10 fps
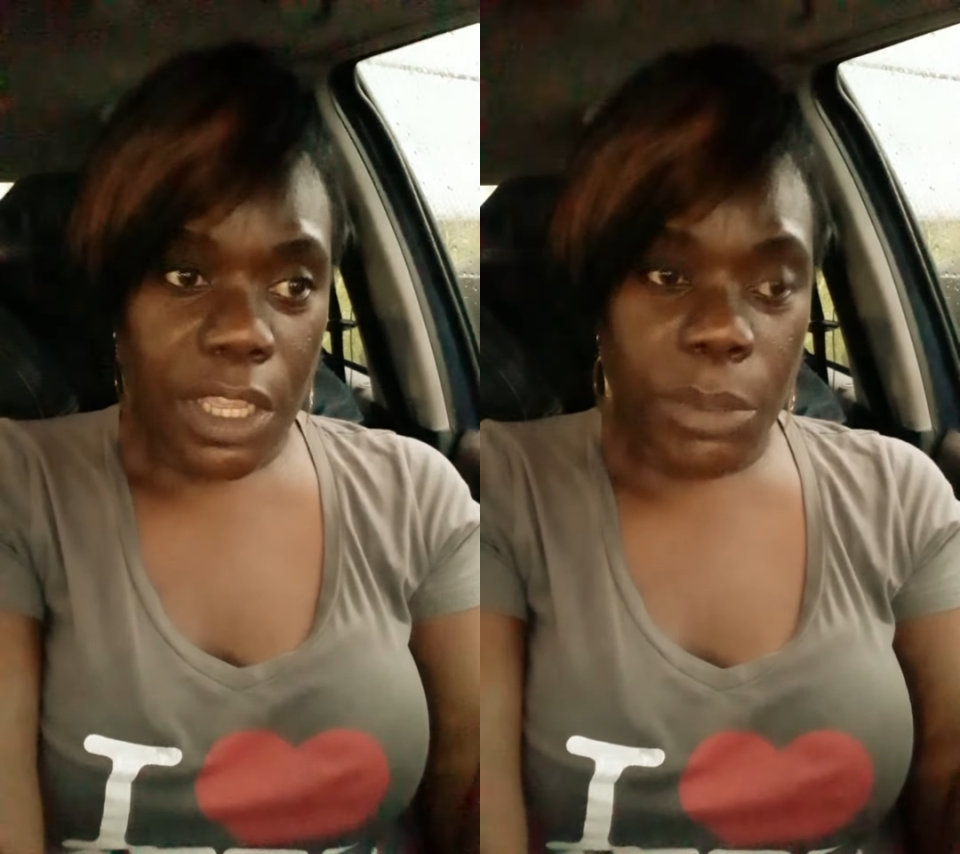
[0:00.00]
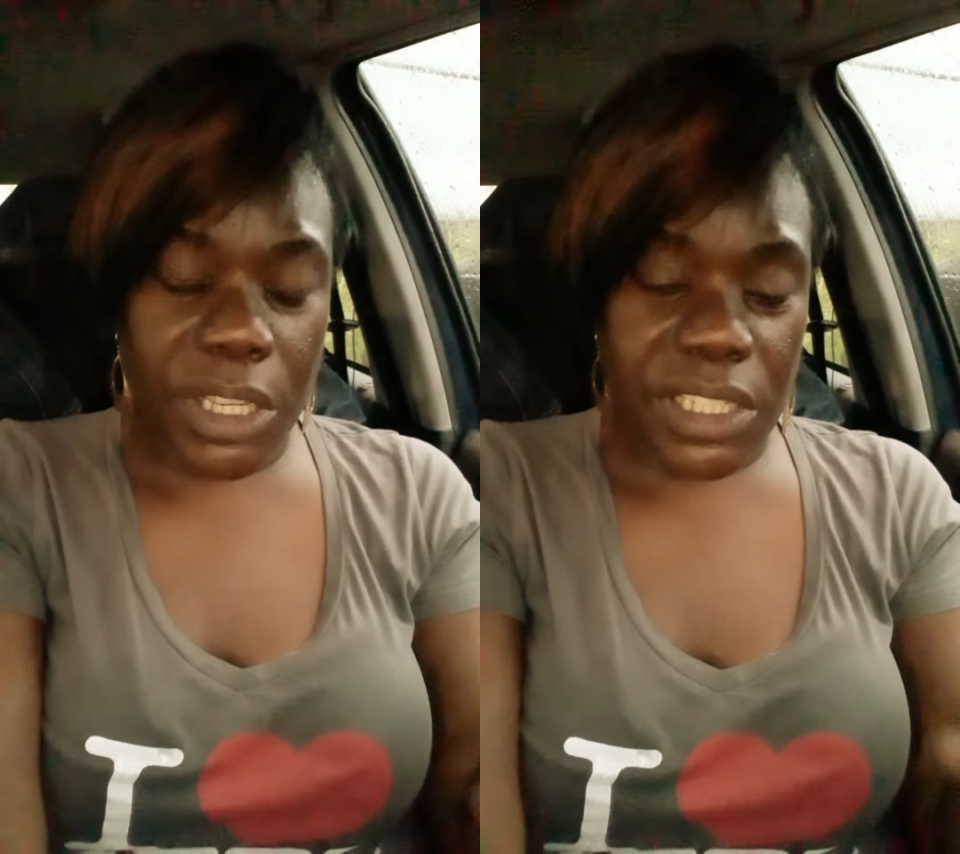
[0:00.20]

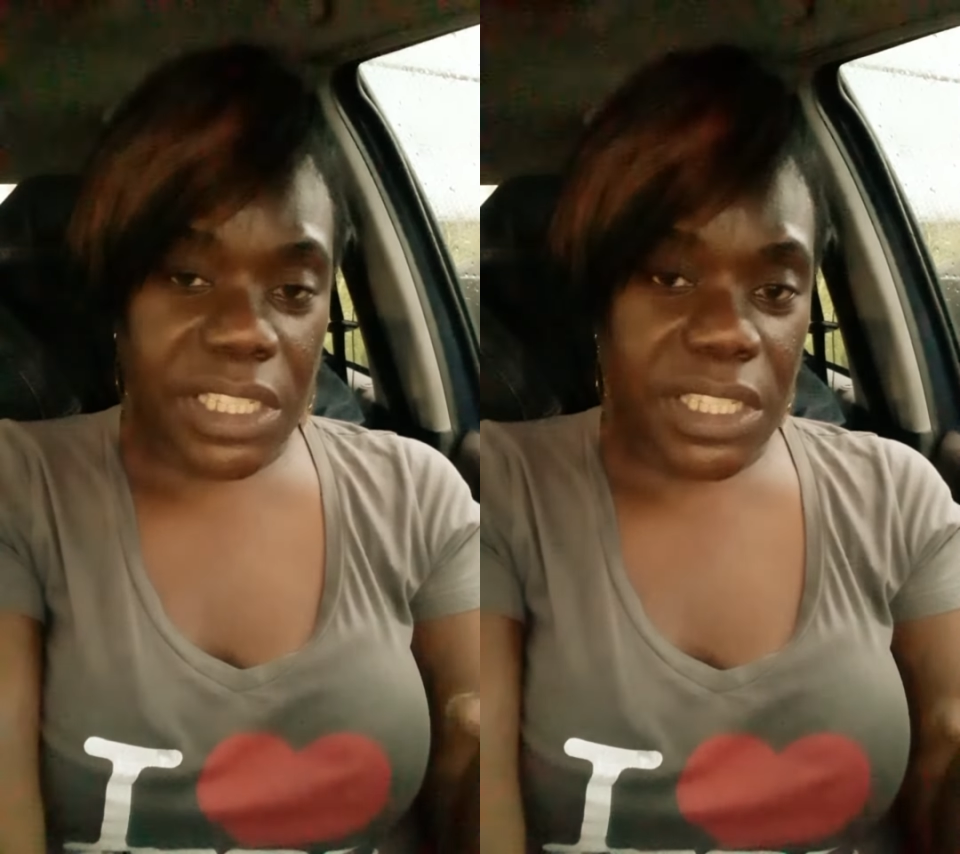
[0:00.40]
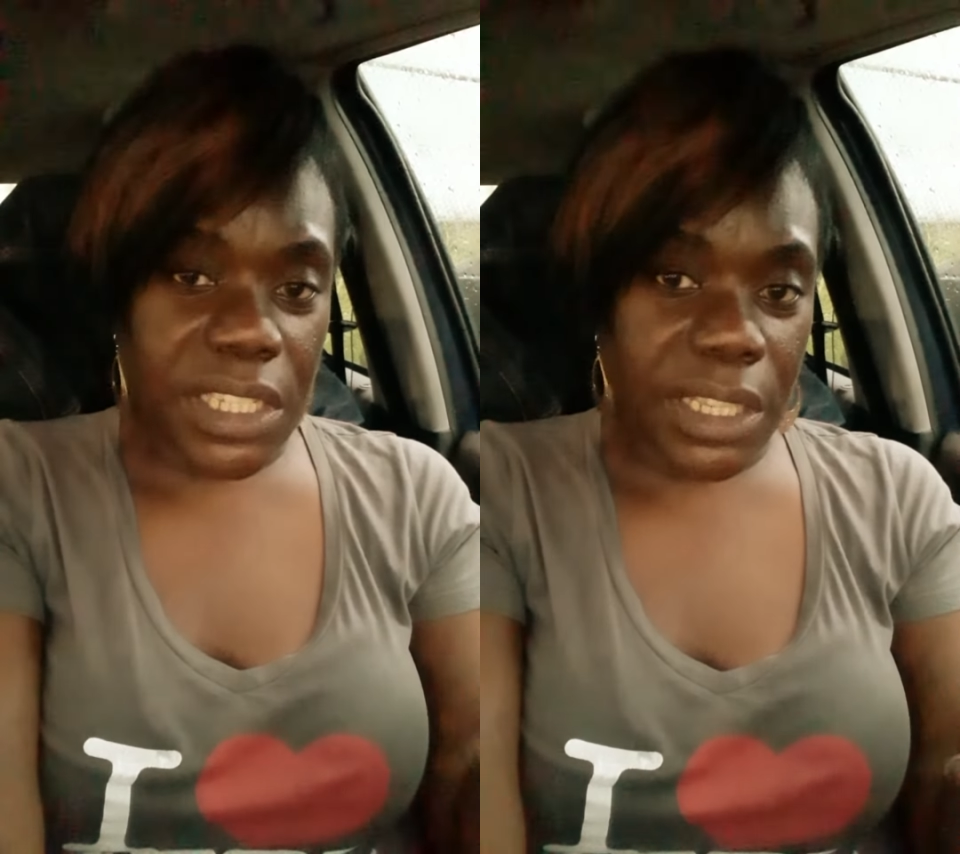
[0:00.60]
because I
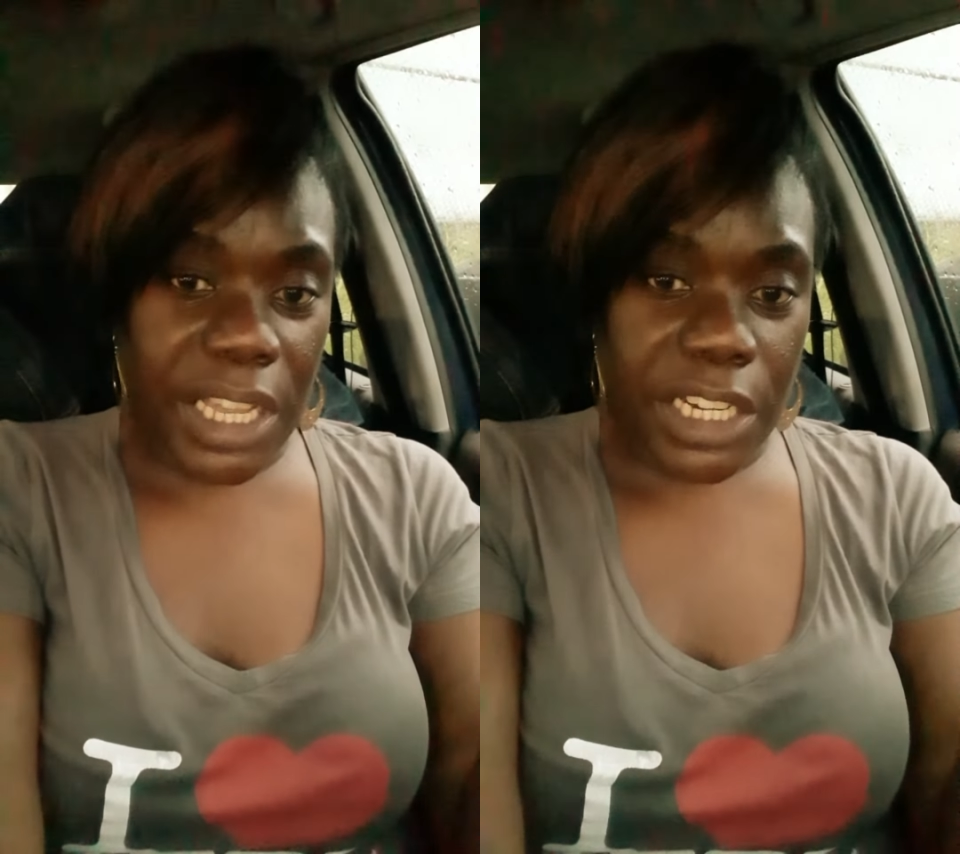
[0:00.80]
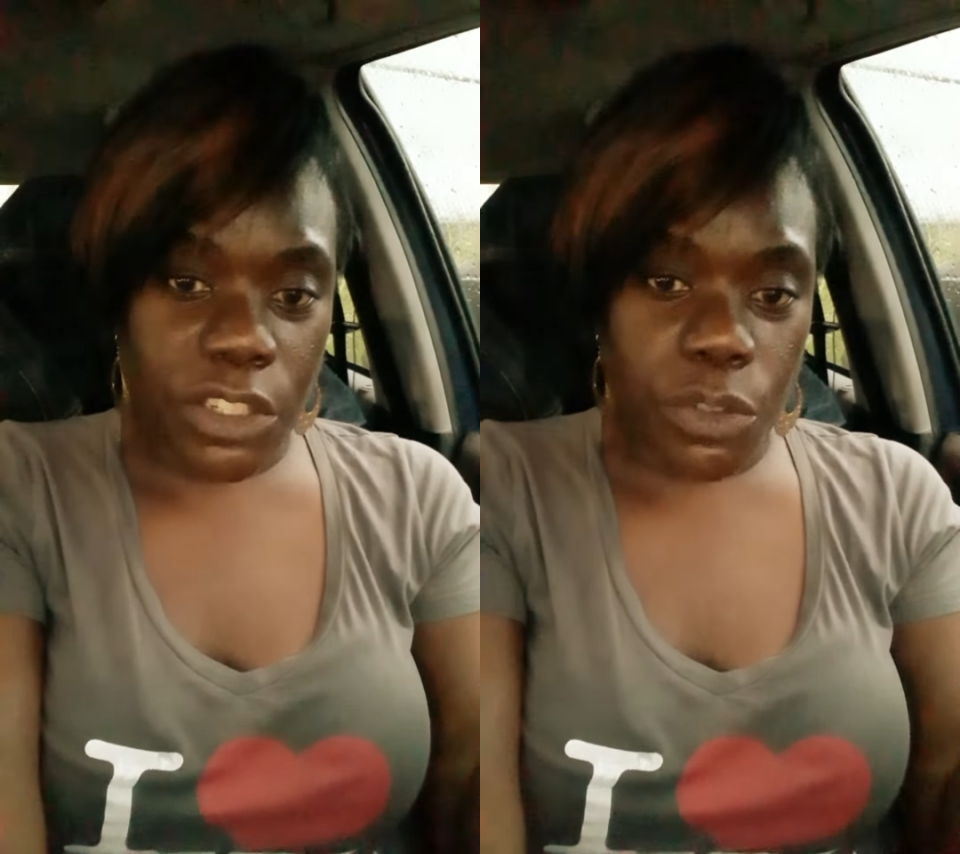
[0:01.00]
see a
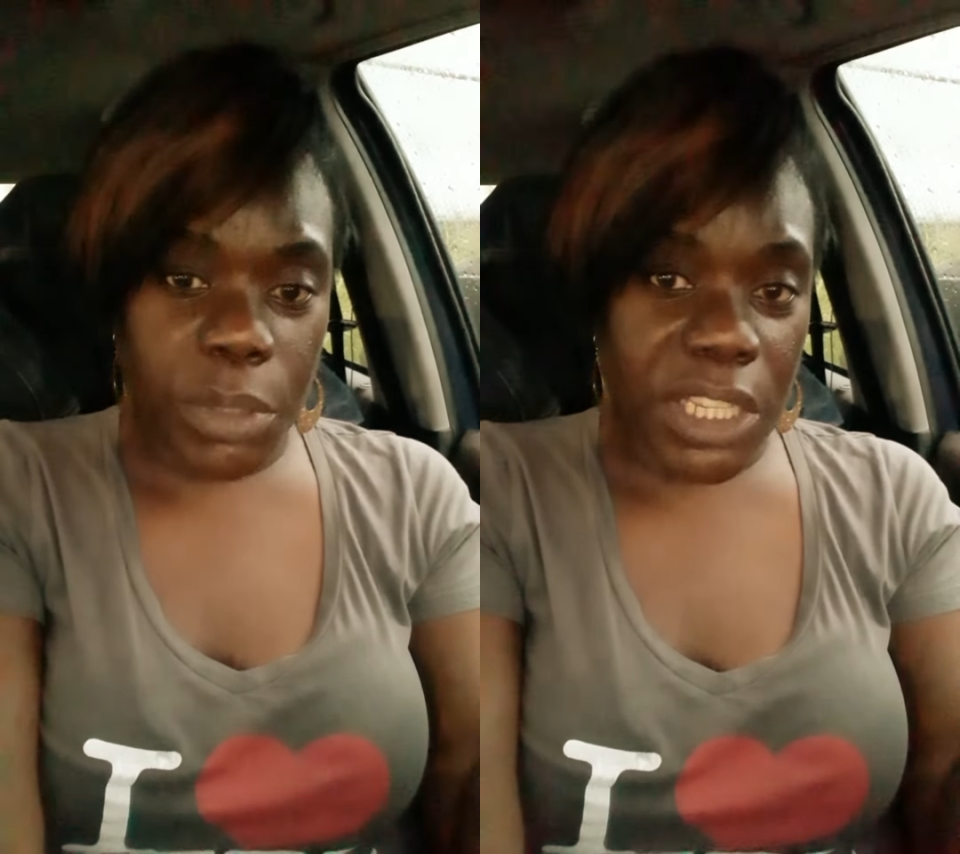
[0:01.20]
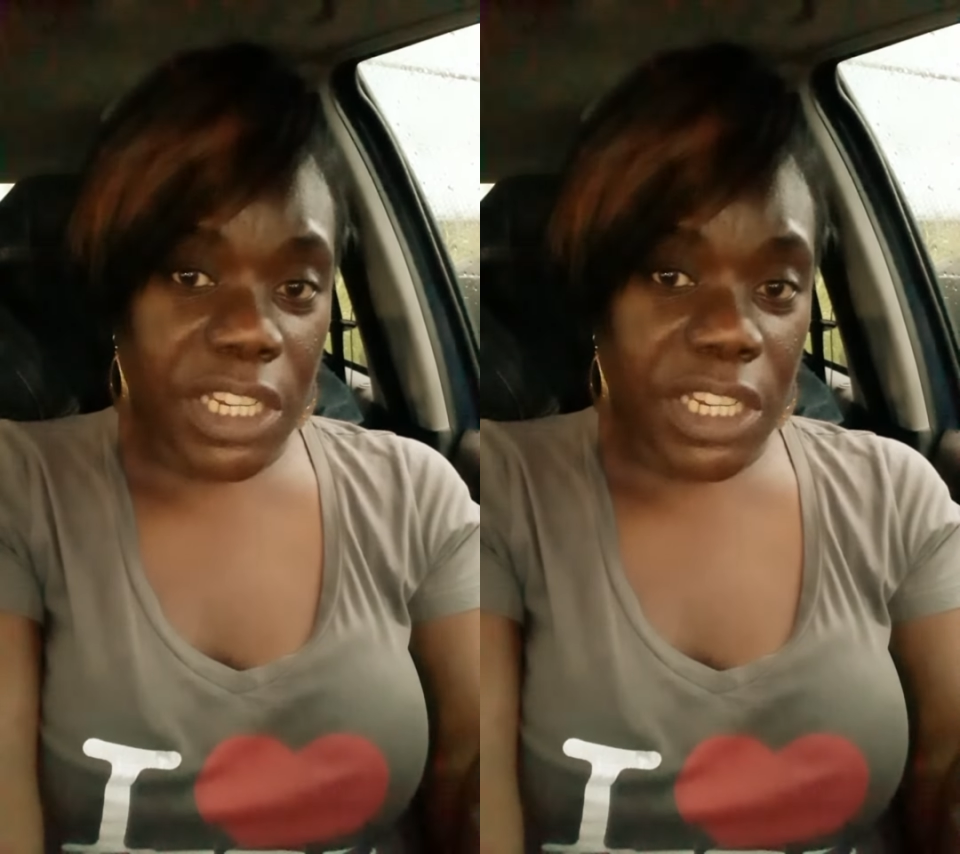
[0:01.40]
lot of you being